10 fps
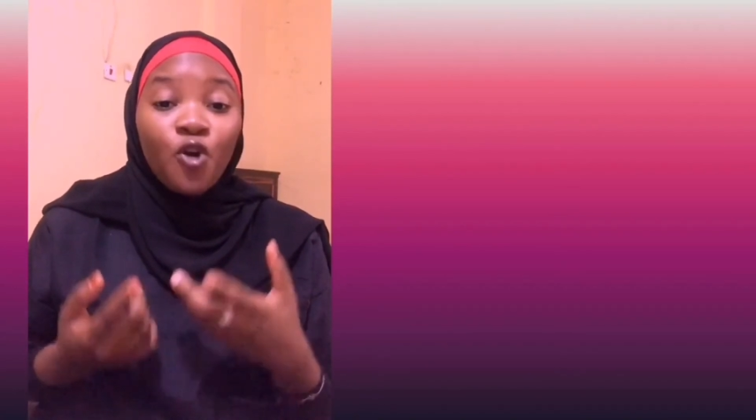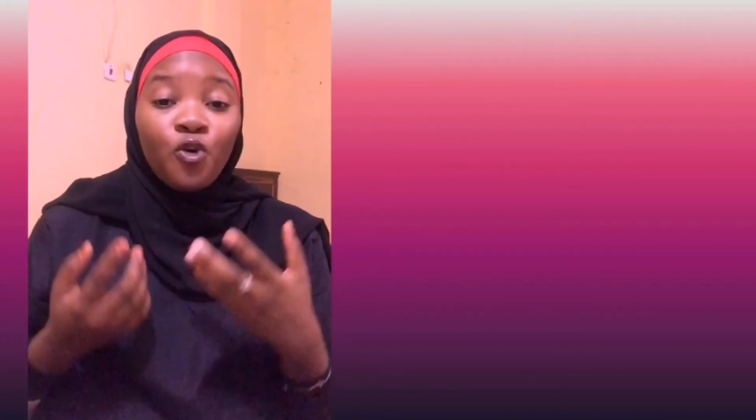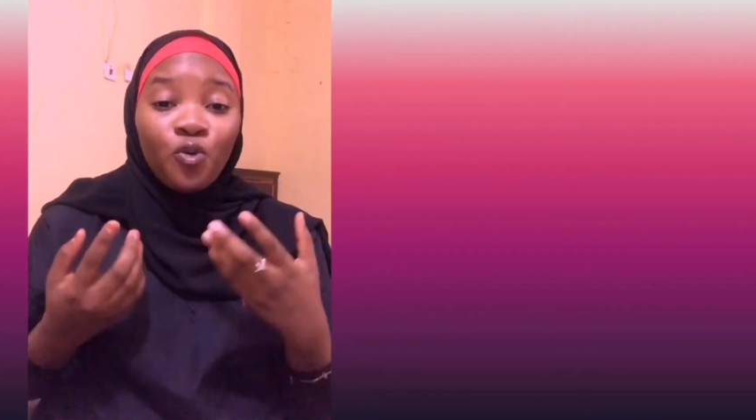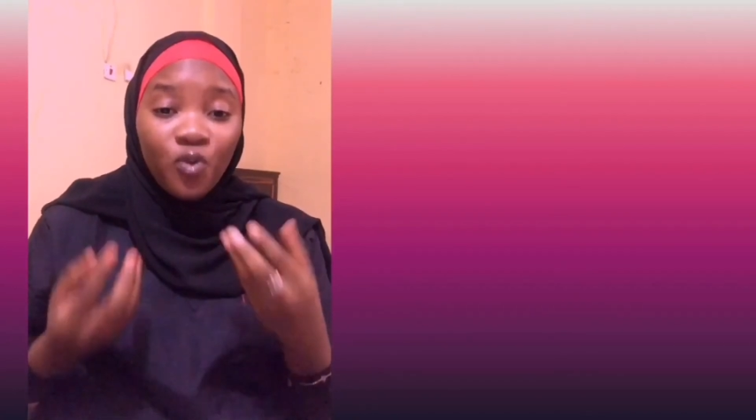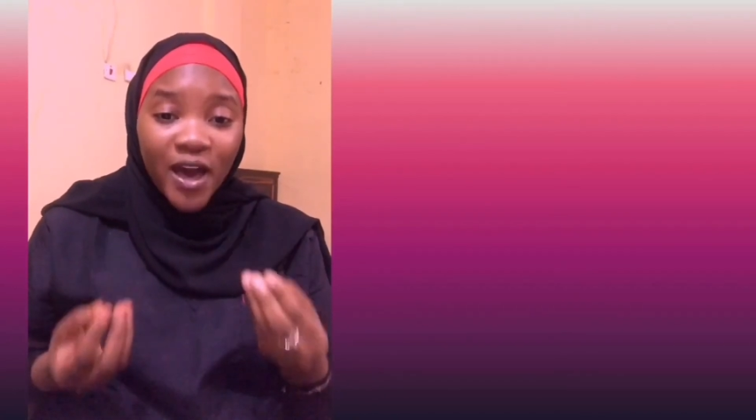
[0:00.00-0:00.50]

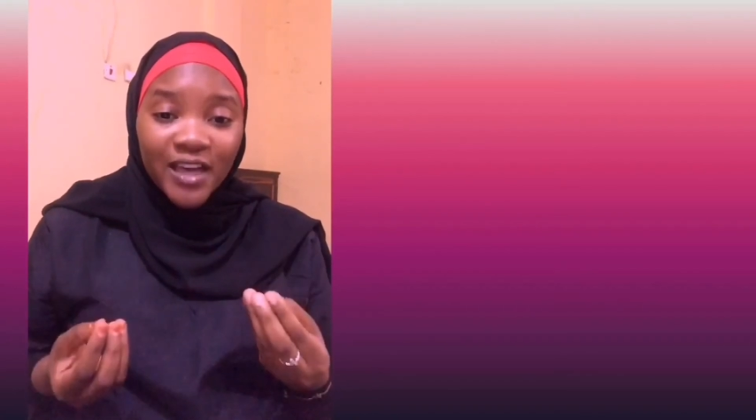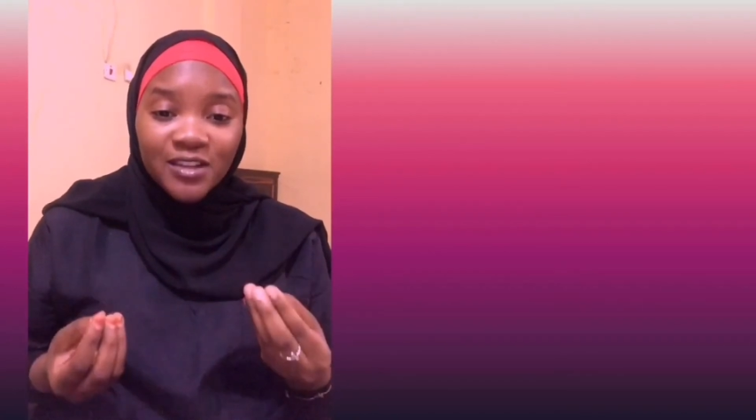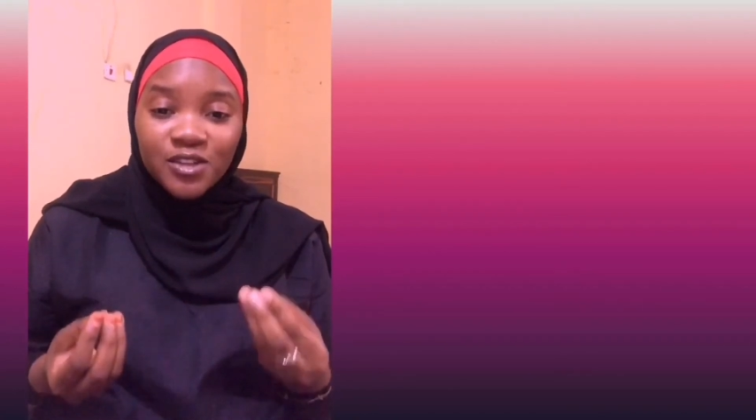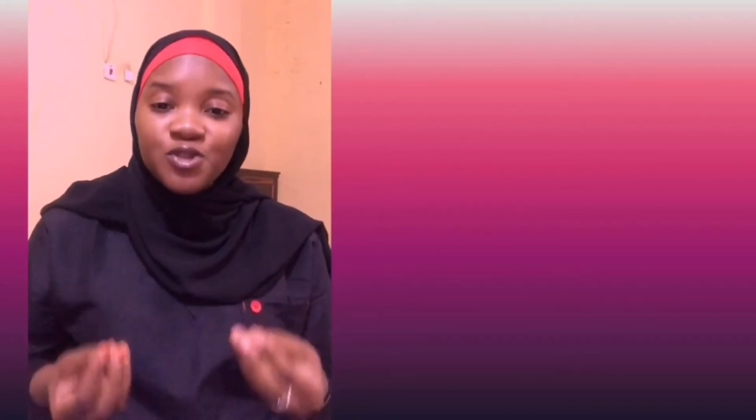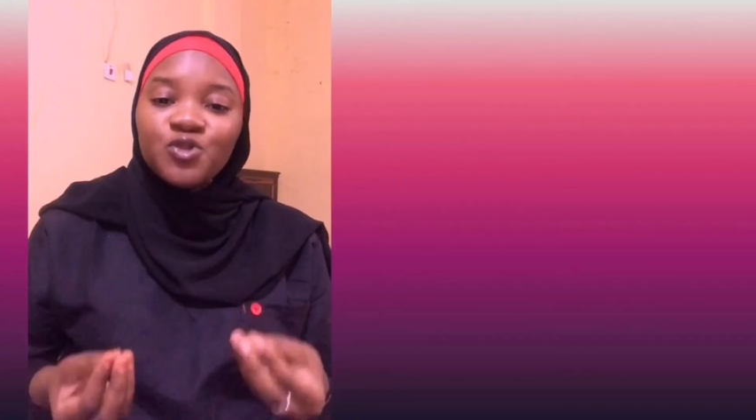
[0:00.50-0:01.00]
while
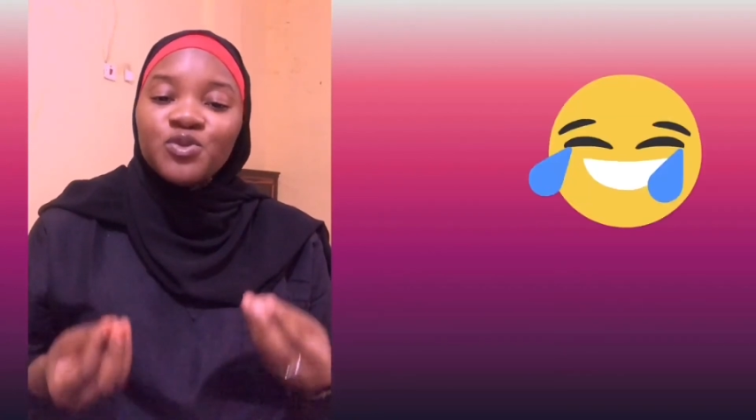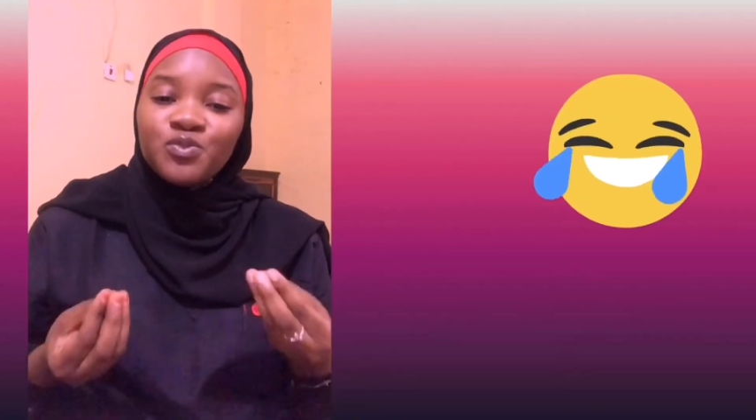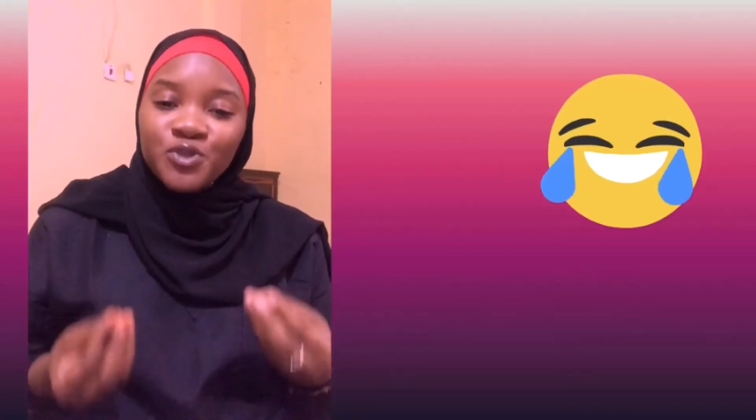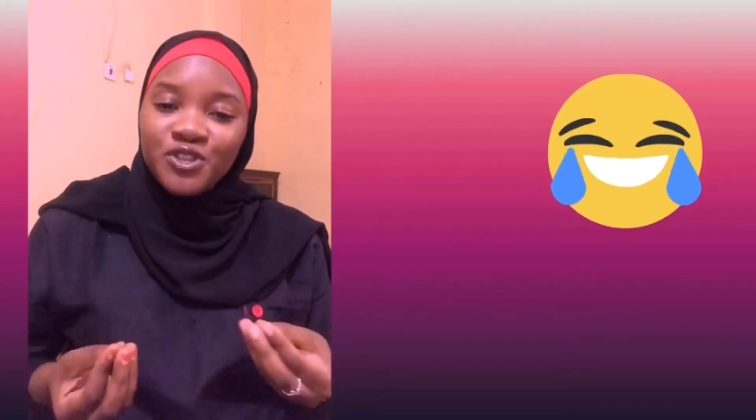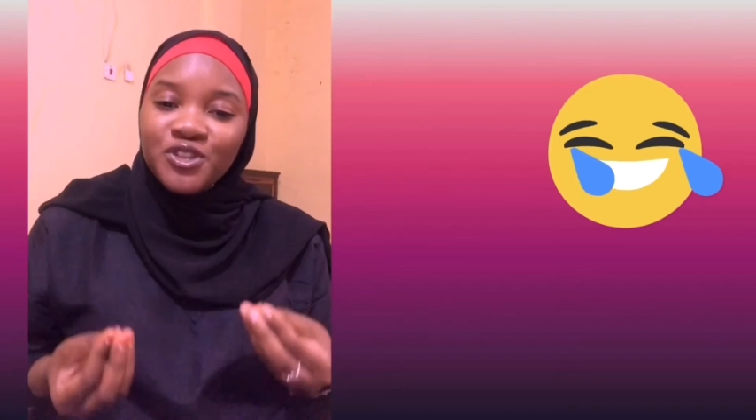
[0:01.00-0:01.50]
you'll be
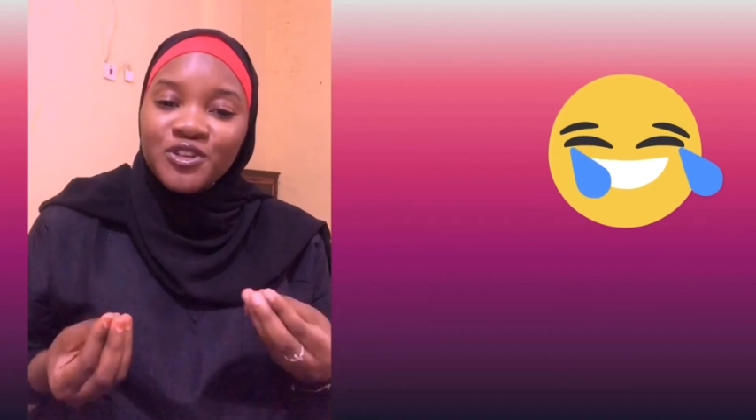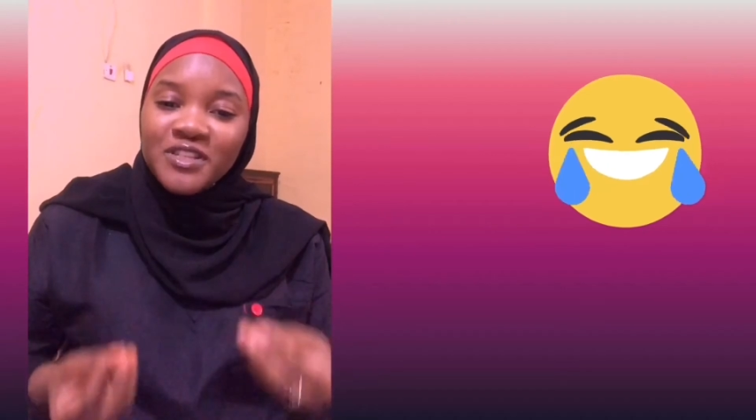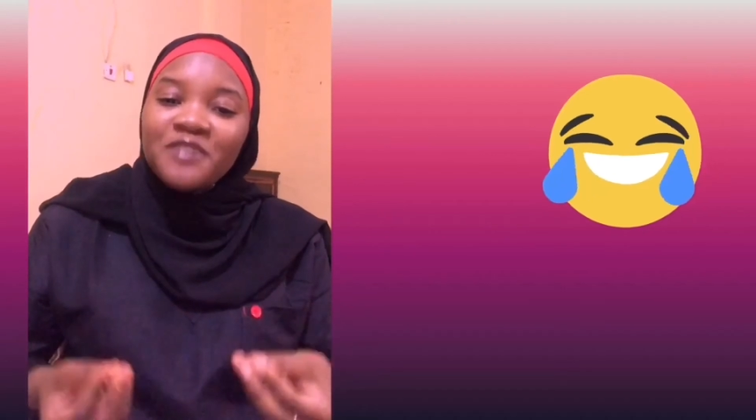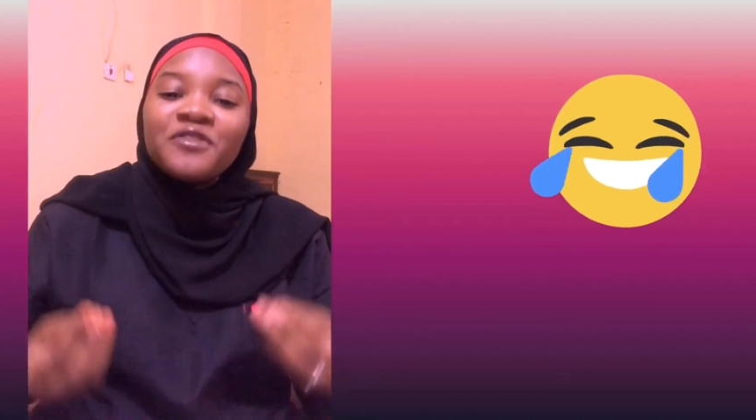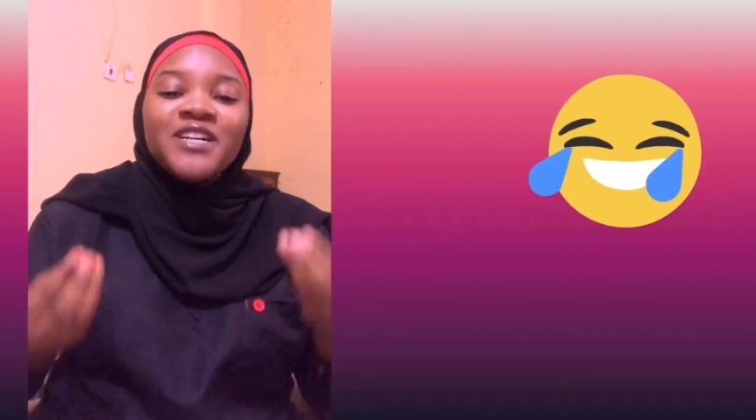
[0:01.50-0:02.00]
putting
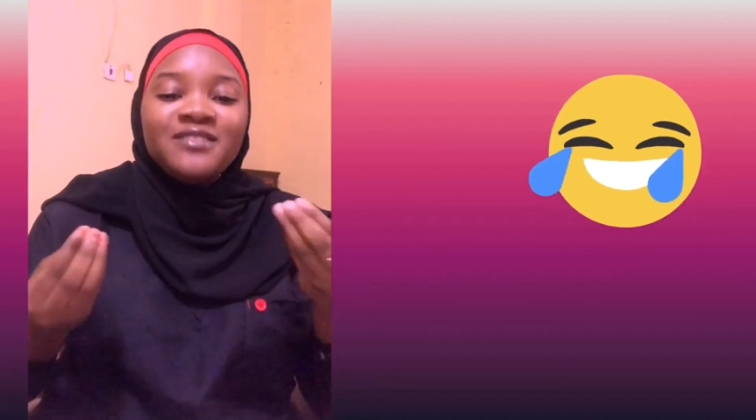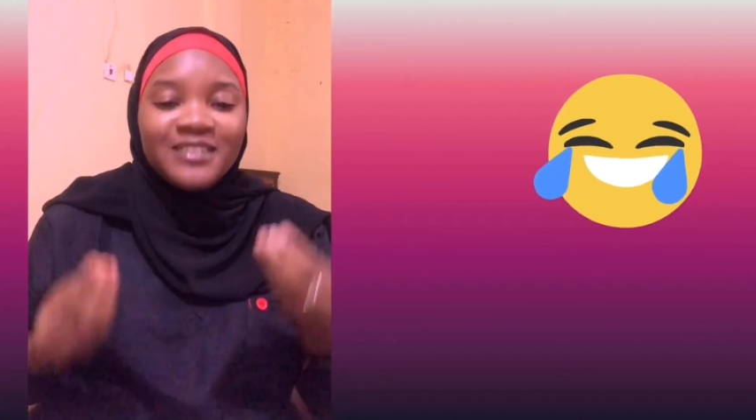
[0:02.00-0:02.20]
yourself at